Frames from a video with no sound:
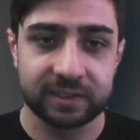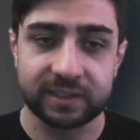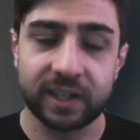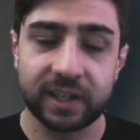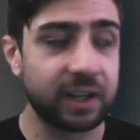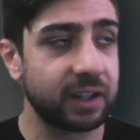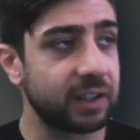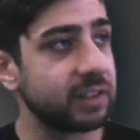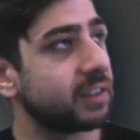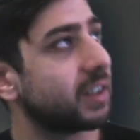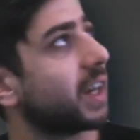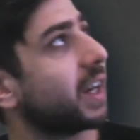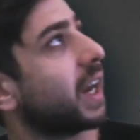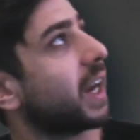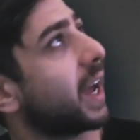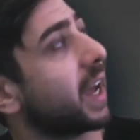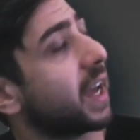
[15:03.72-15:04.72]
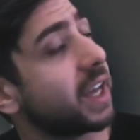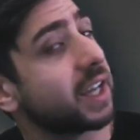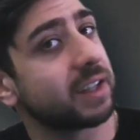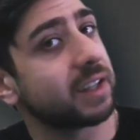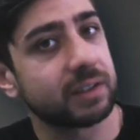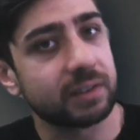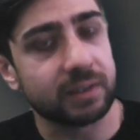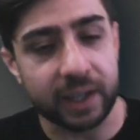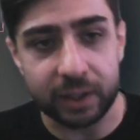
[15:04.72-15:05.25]
turned their
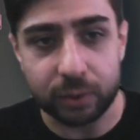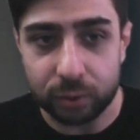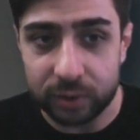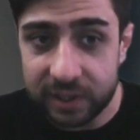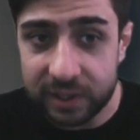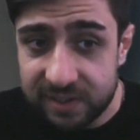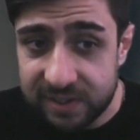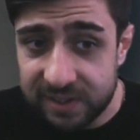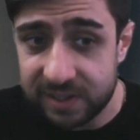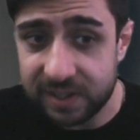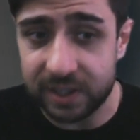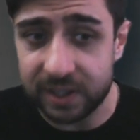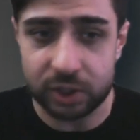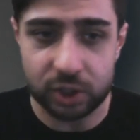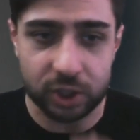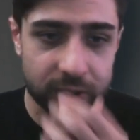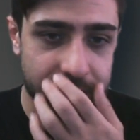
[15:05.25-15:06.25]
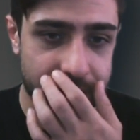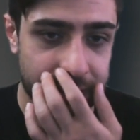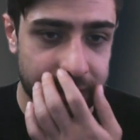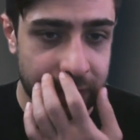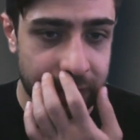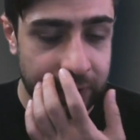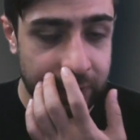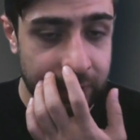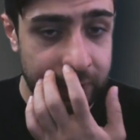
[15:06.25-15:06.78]
head, they couldn't see each other
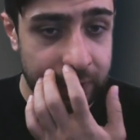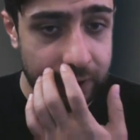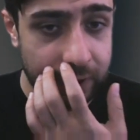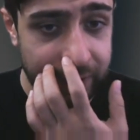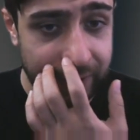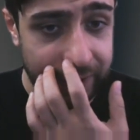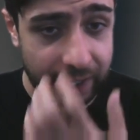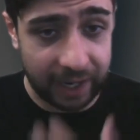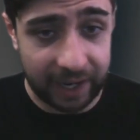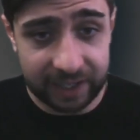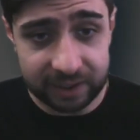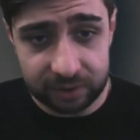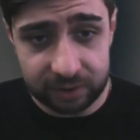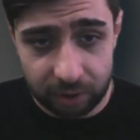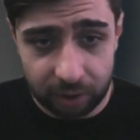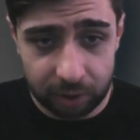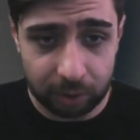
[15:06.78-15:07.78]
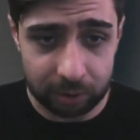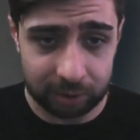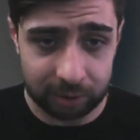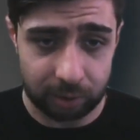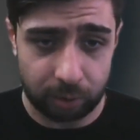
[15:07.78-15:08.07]
at all.